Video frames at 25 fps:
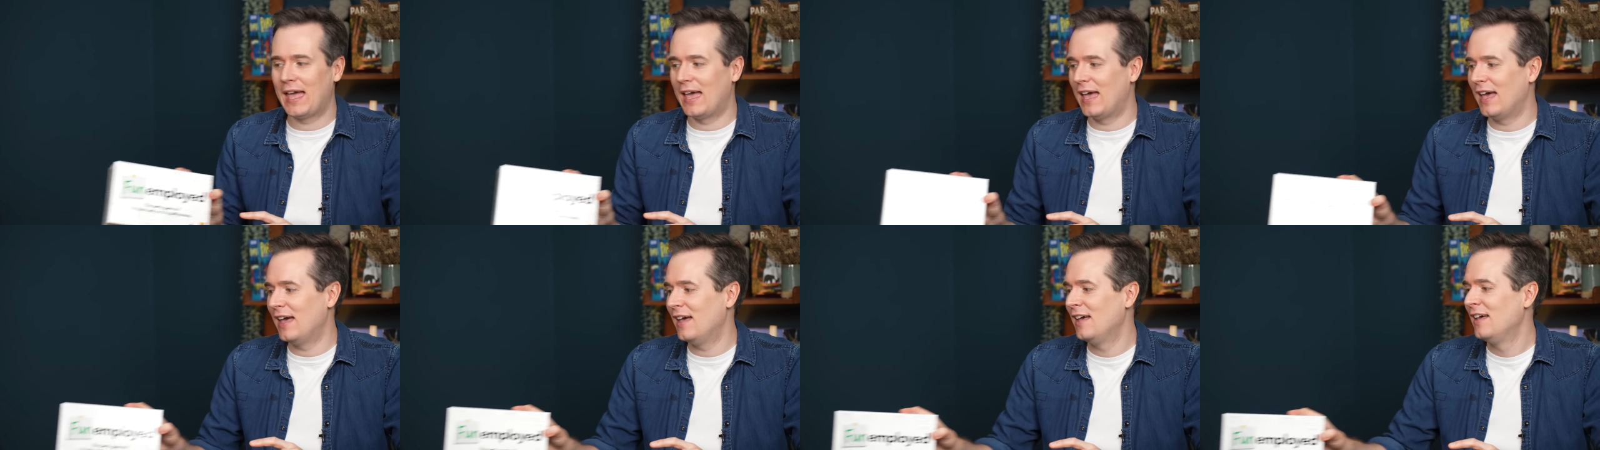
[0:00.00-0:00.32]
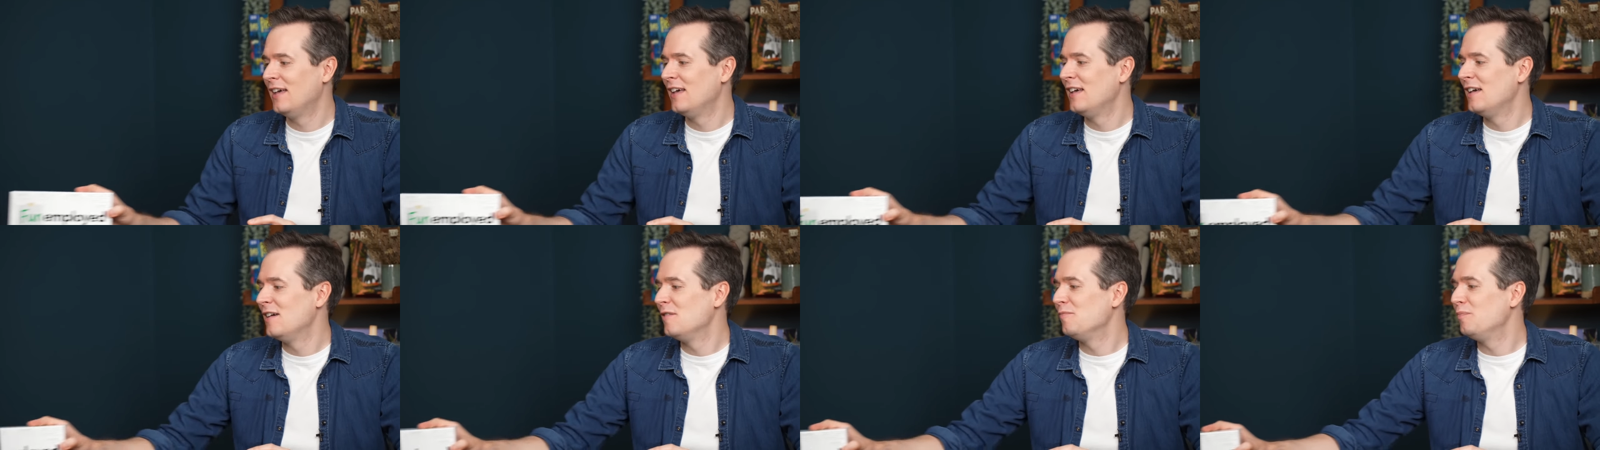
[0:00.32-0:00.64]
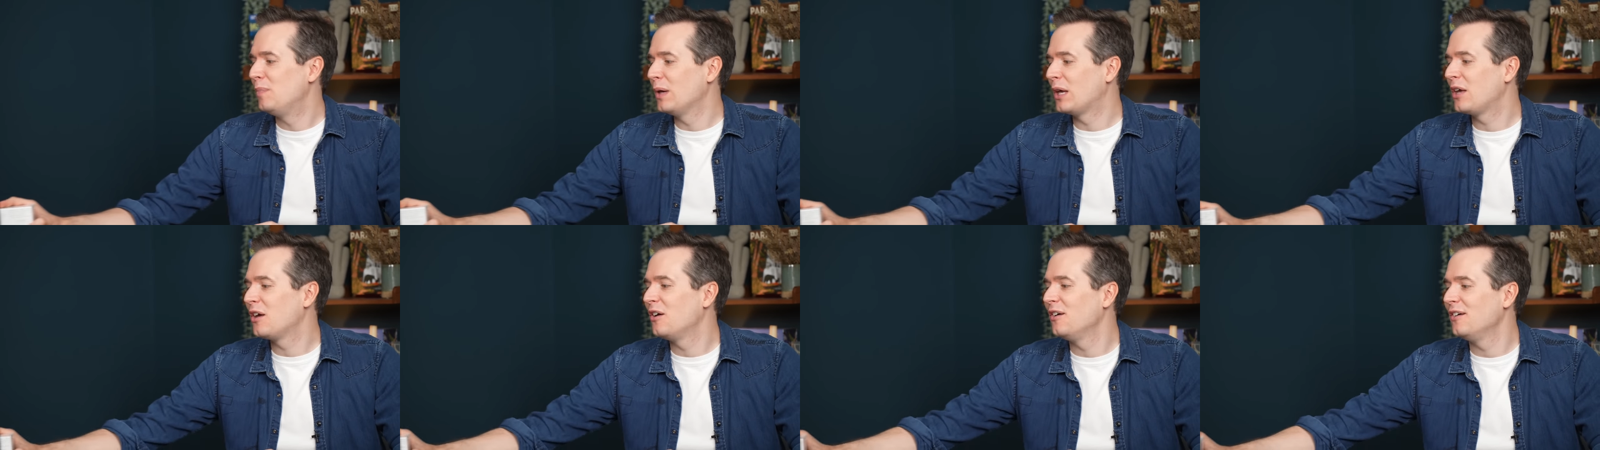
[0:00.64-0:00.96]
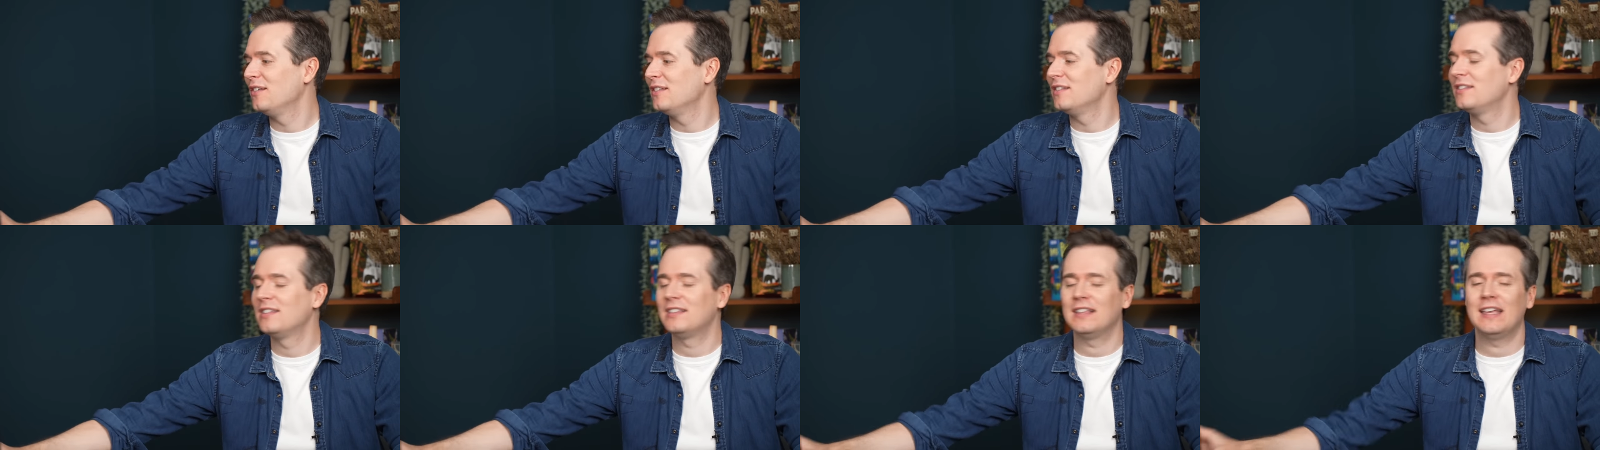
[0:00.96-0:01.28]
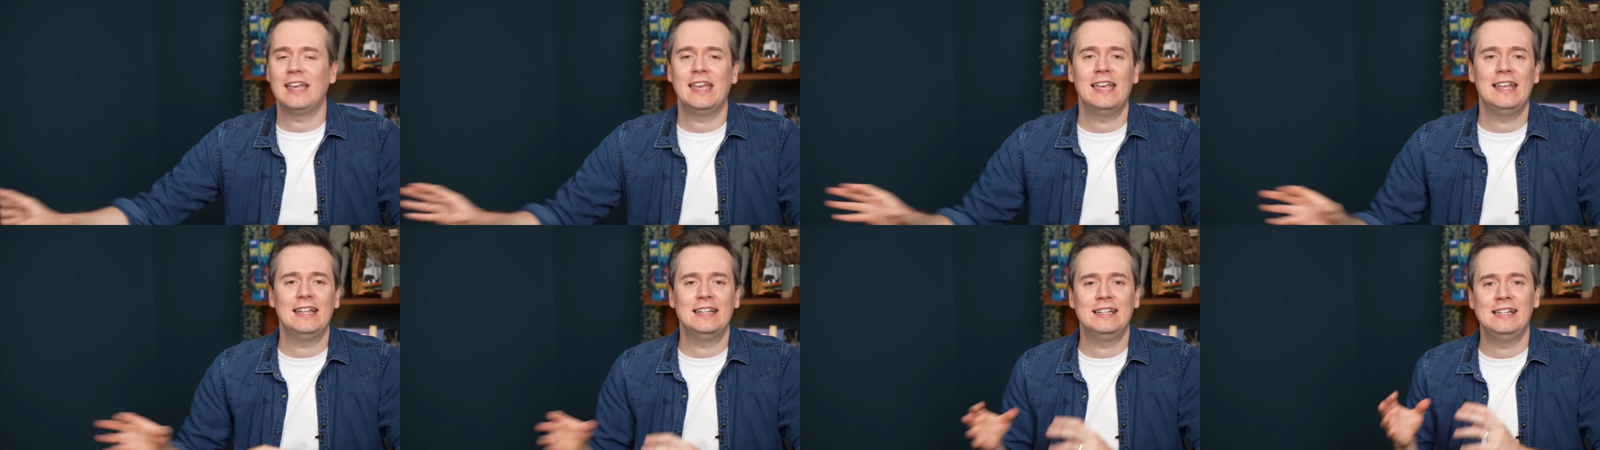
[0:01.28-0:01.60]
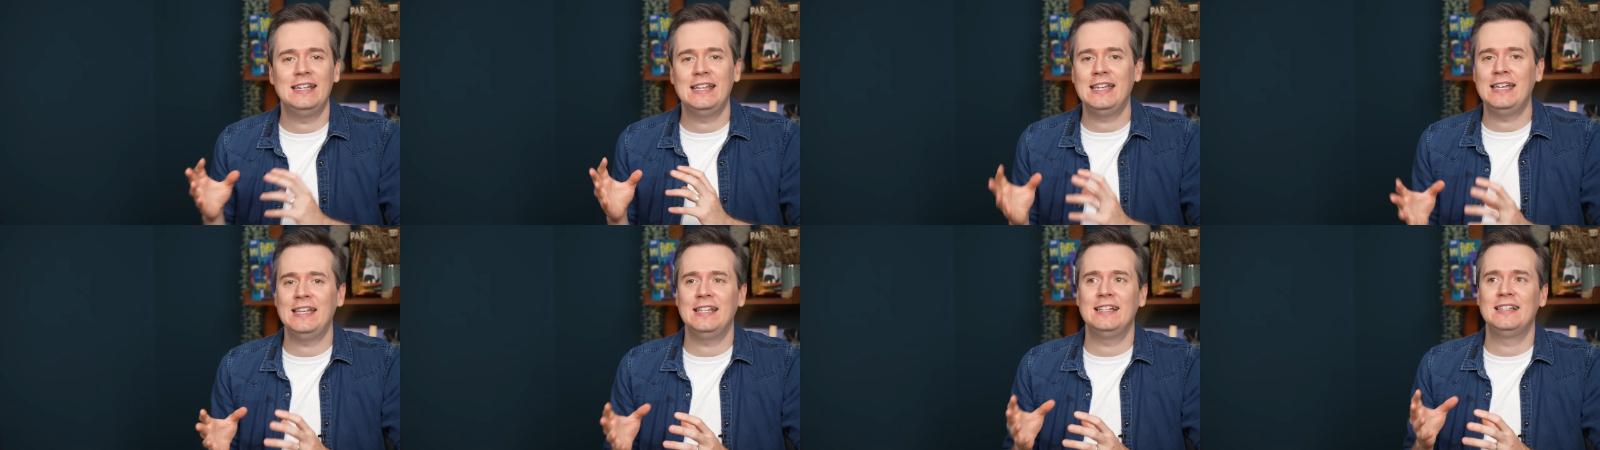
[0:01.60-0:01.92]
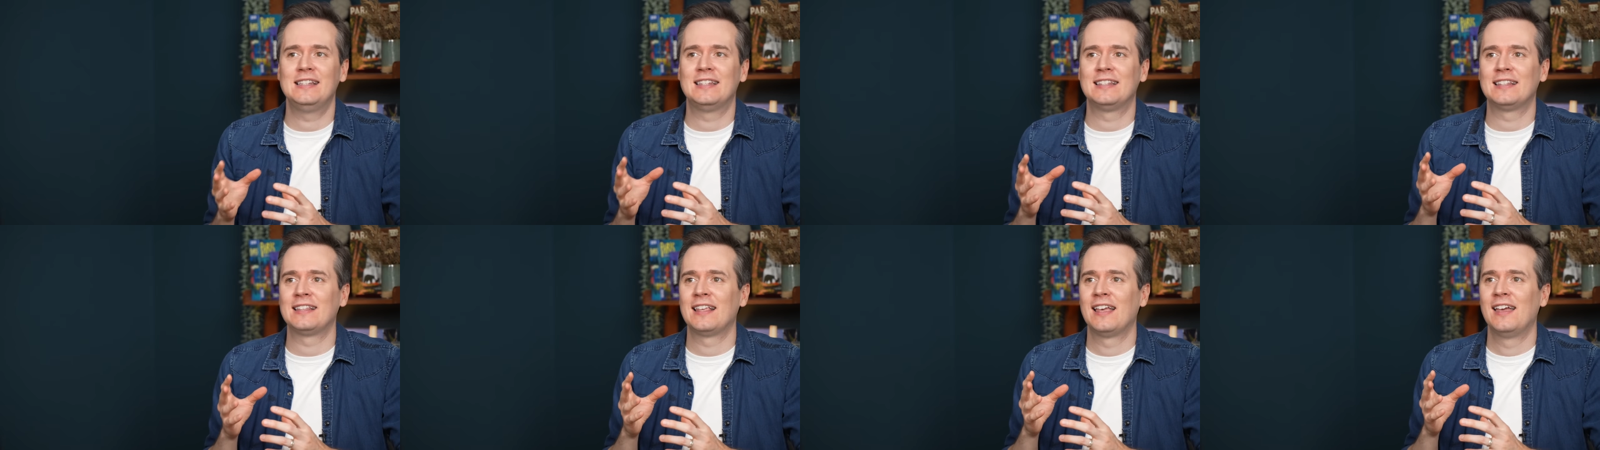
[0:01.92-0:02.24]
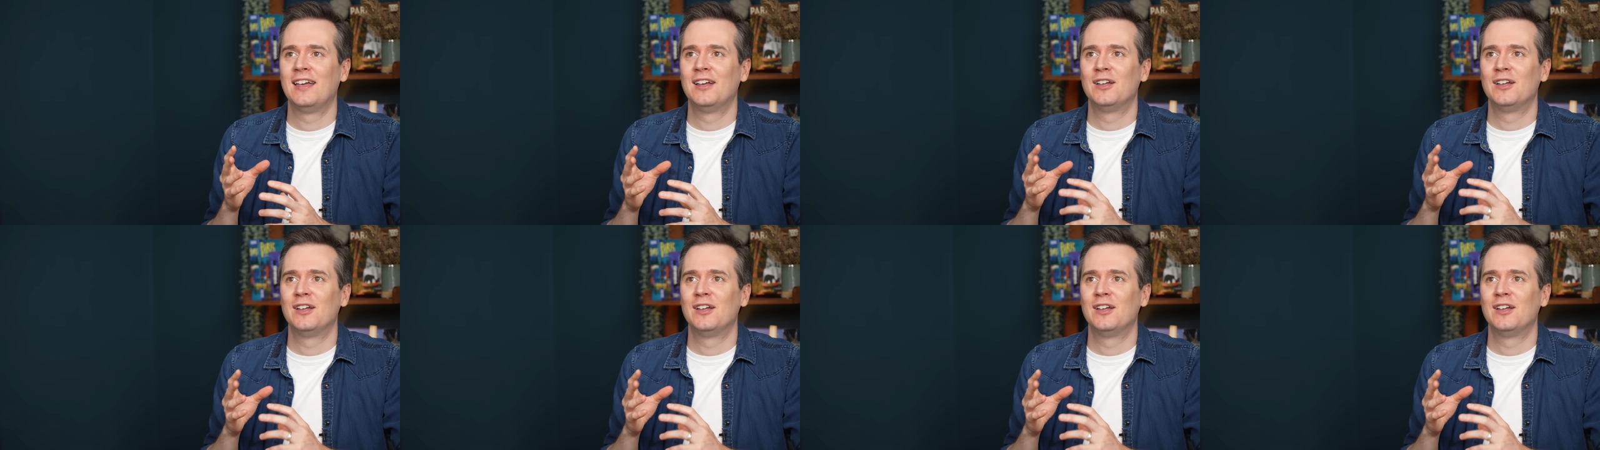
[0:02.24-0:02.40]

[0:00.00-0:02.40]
it because it needs